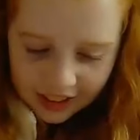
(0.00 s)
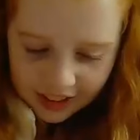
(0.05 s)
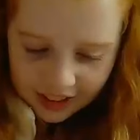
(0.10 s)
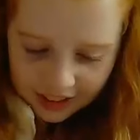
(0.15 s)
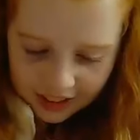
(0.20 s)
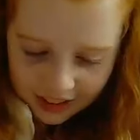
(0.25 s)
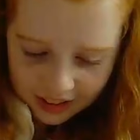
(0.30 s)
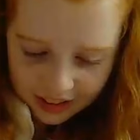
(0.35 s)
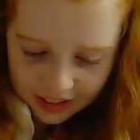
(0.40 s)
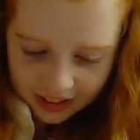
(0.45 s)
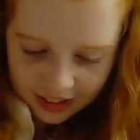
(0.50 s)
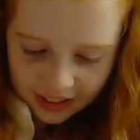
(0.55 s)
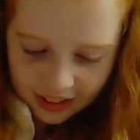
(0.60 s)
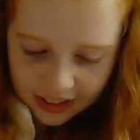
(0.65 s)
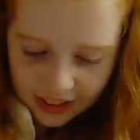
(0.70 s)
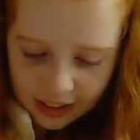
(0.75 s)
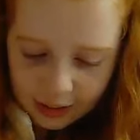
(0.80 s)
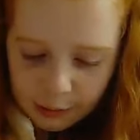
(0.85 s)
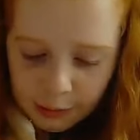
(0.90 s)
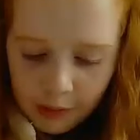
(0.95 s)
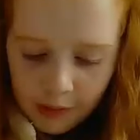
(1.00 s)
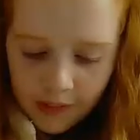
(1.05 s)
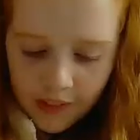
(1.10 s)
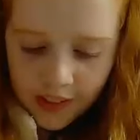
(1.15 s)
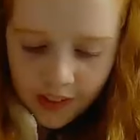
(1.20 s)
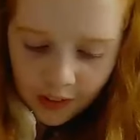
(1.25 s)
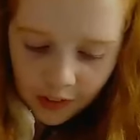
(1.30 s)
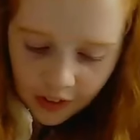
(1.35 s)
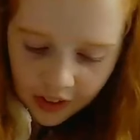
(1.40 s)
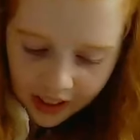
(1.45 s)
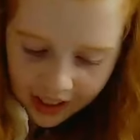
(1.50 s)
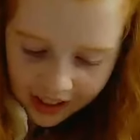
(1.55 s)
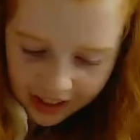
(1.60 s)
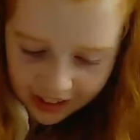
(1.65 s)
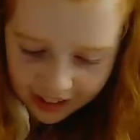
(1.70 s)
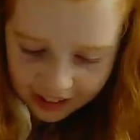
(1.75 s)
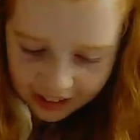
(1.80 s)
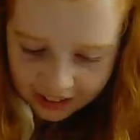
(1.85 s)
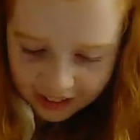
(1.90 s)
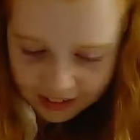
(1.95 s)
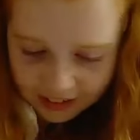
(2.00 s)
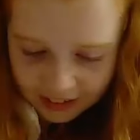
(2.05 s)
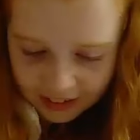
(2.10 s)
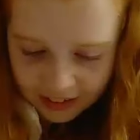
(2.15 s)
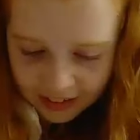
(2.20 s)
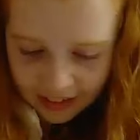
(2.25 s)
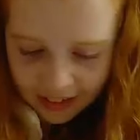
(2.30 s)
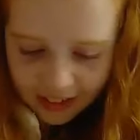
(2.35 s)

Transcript: It's probably your hands.